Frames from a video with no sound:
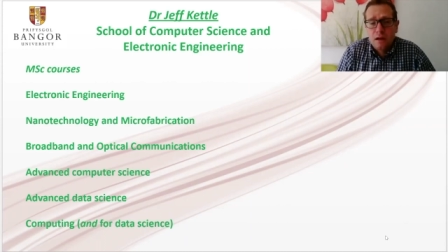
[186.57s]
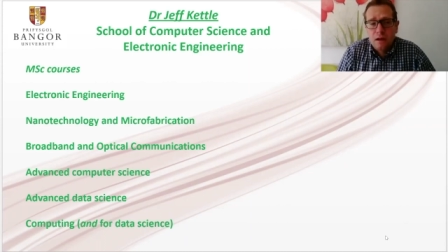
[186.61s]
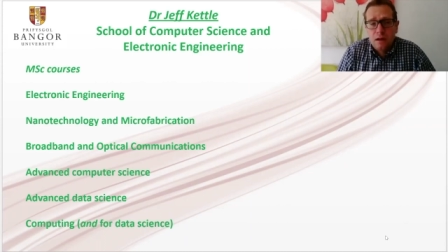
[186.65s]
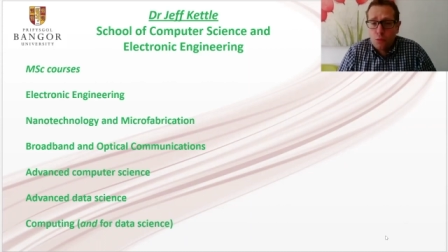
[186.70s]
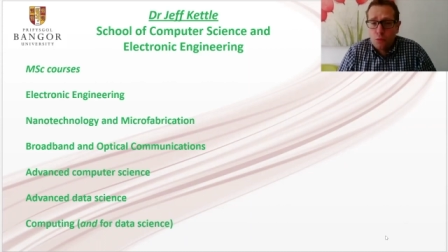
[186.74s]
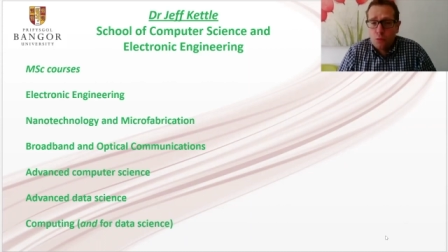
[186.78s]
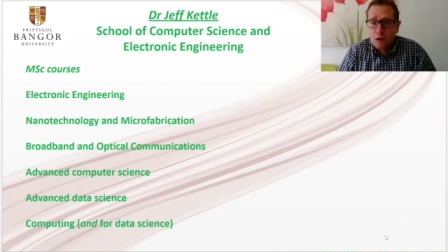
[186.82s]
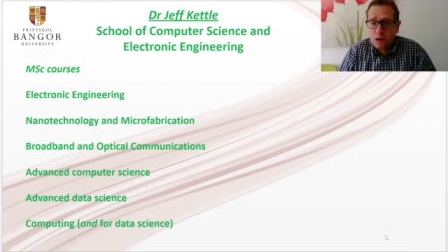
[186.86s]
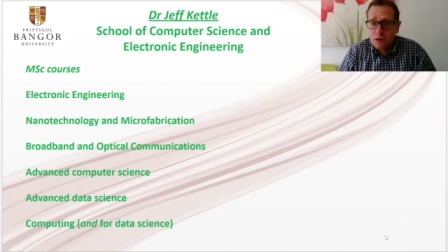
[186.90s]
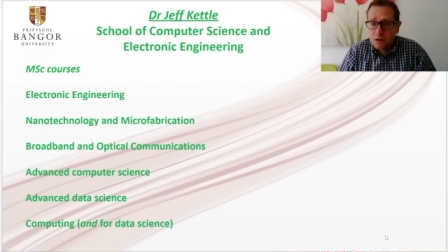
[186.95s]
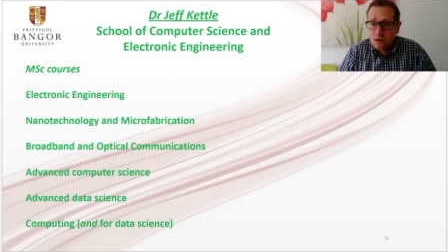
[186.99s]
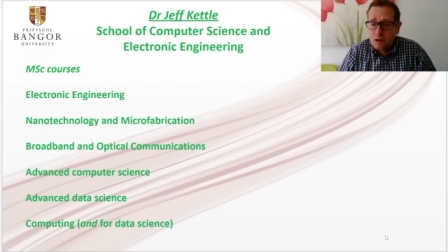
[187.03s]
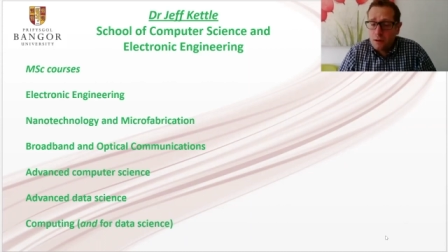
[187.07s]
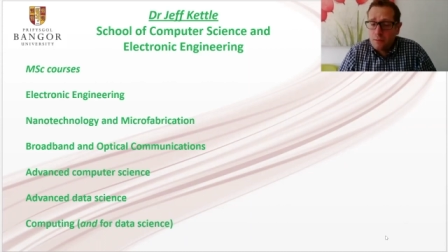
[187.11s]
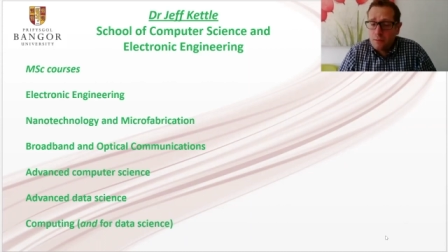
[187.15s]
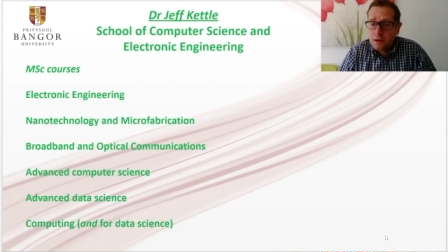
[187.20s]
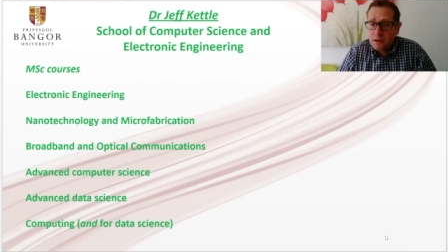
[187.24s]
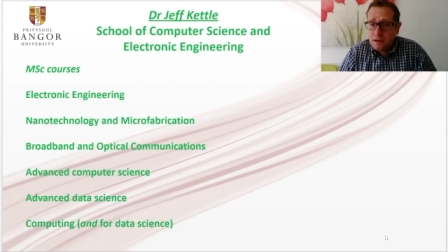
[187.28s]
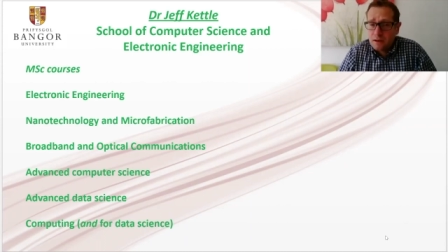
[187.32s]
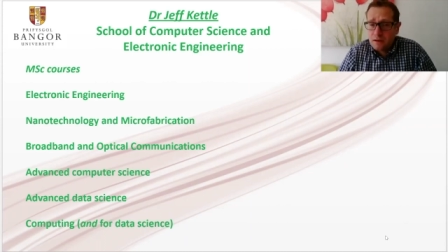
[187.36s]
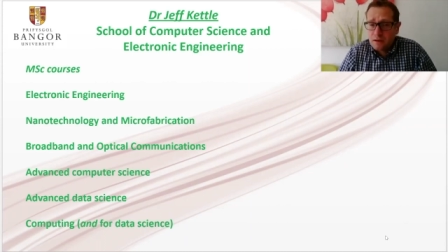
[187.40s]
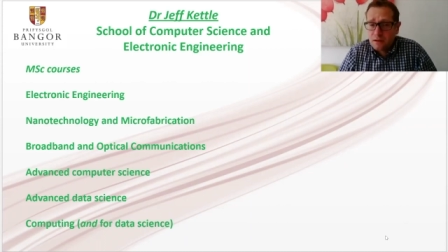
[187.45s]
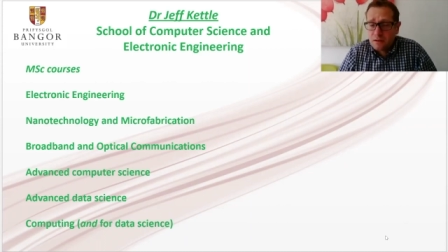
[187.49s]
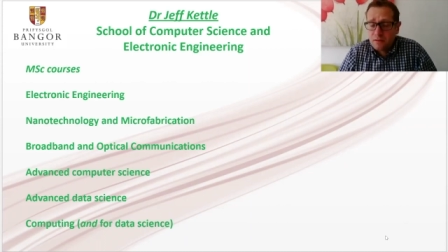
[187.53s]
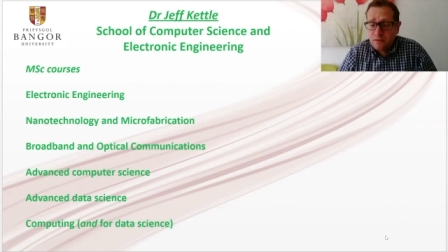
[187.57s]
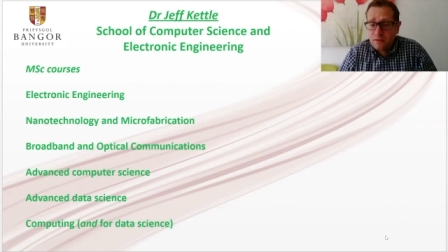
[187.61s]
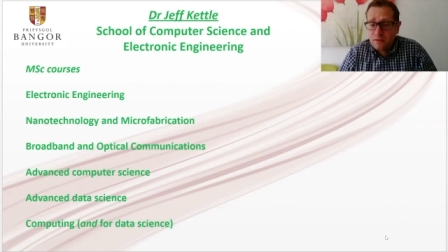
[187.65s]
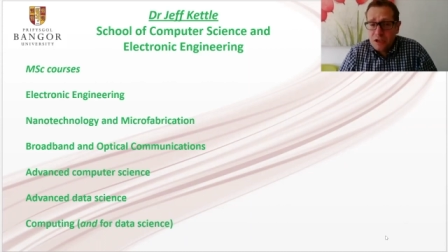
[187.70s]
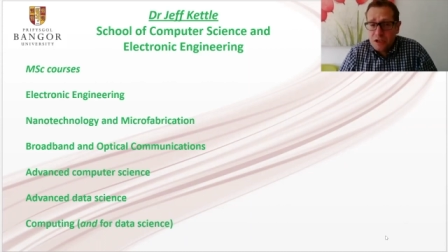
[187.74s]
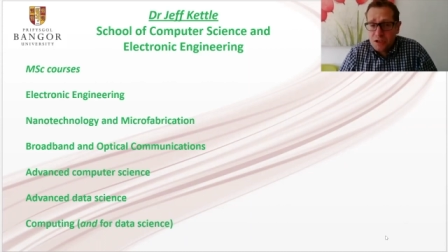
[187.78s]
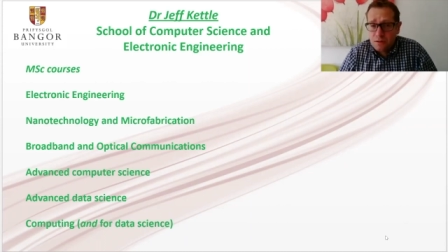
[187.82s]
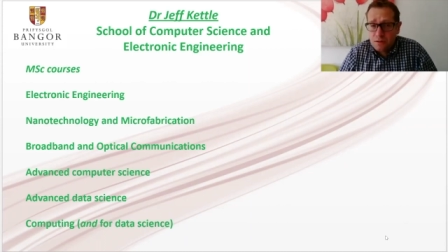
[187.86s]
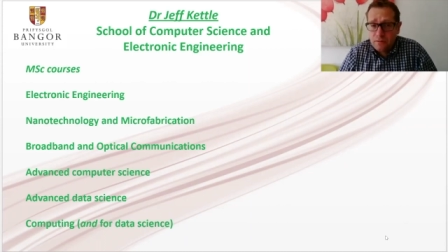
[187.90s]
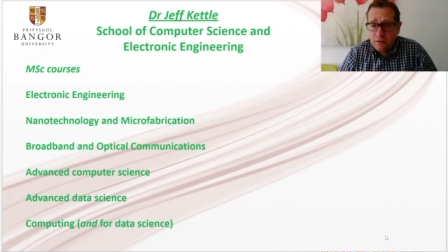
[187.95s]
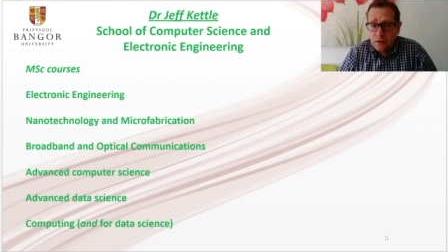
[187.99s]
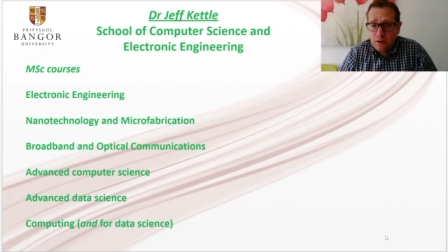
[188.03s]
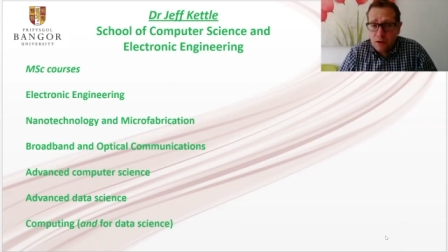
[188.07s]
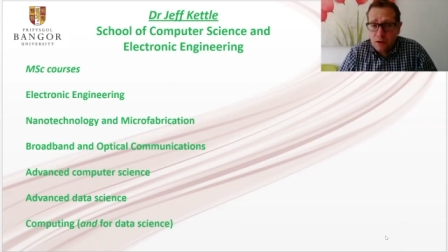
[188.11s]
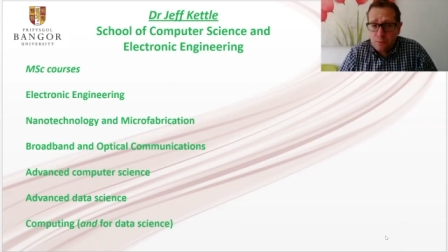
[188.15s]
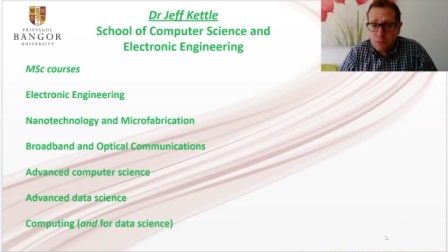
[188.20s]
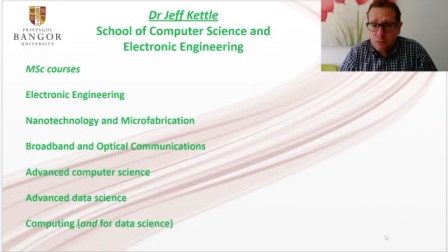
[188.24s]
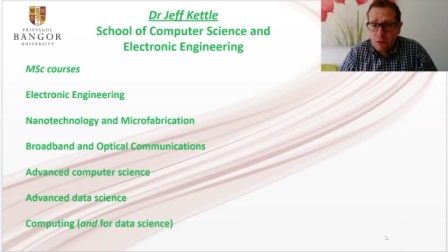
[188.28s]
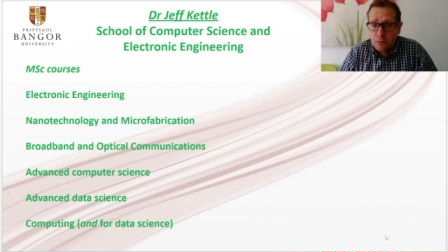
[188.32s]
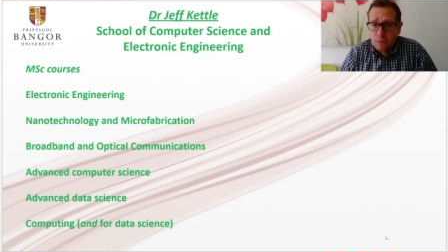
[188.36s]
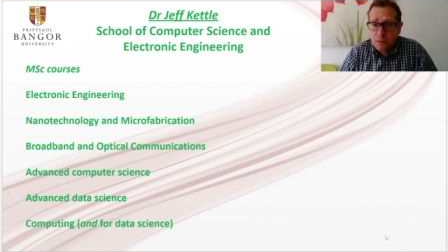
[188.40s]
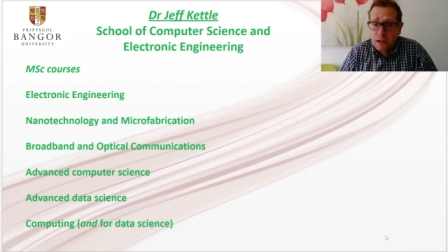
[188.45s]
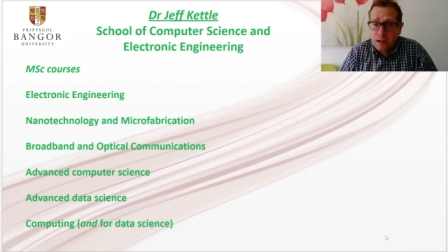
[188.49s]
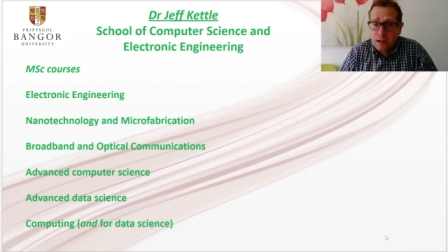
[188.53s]
one comment that's featured very
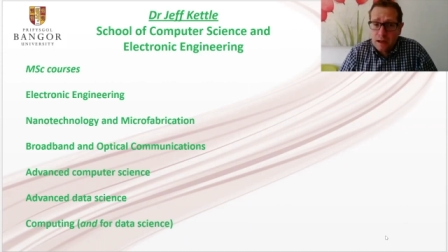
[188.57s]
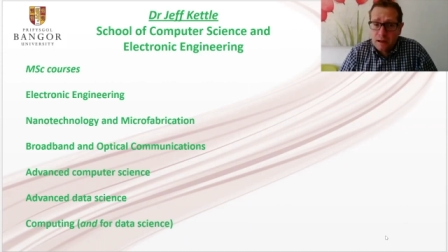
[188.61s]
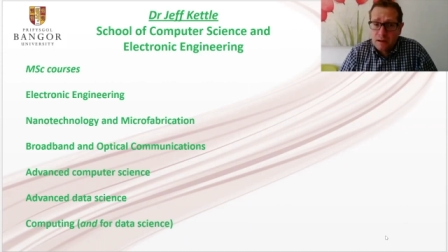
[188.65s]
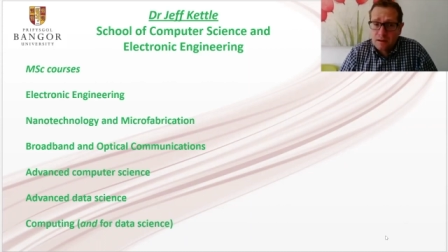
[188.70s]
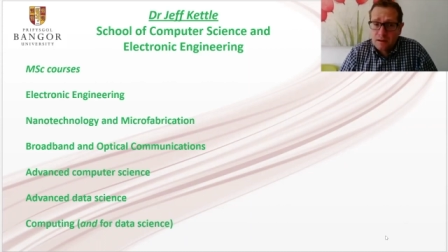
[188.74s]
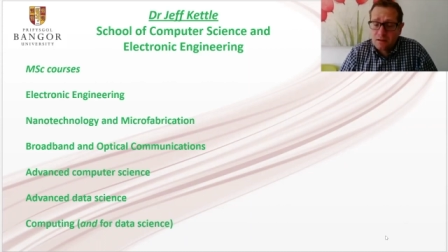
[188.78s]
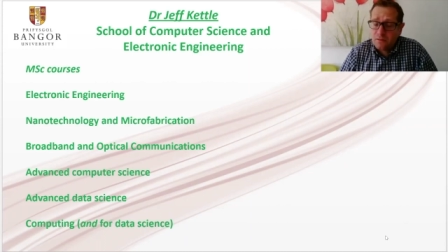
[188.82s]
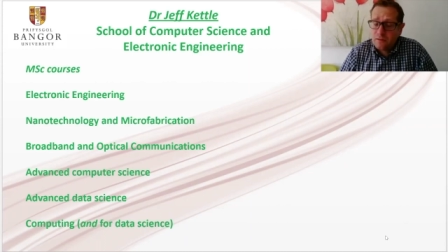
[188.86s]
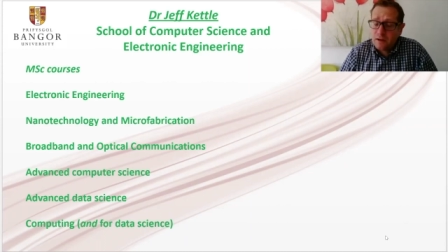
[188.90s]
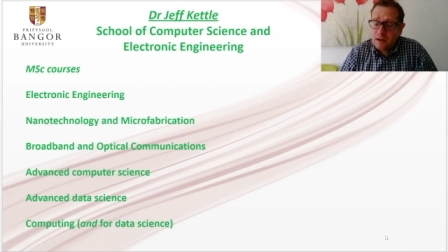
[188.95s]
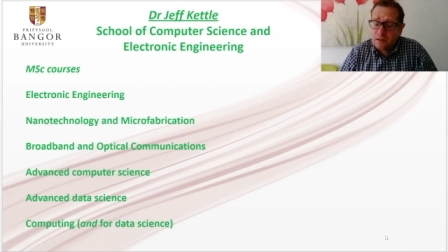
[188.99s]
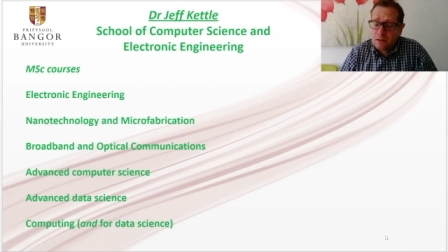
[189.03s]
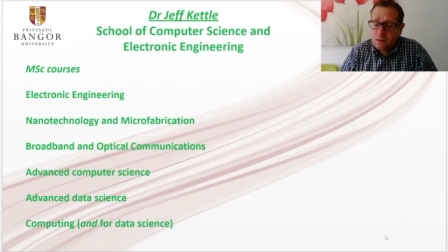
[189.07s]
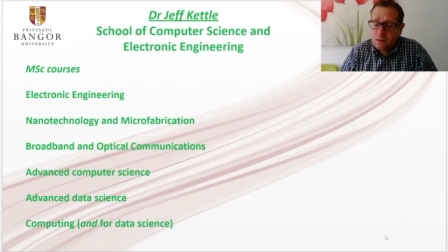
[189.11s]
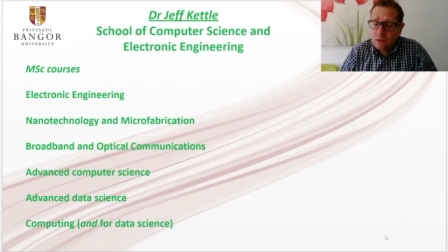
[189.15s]
prominently is the fact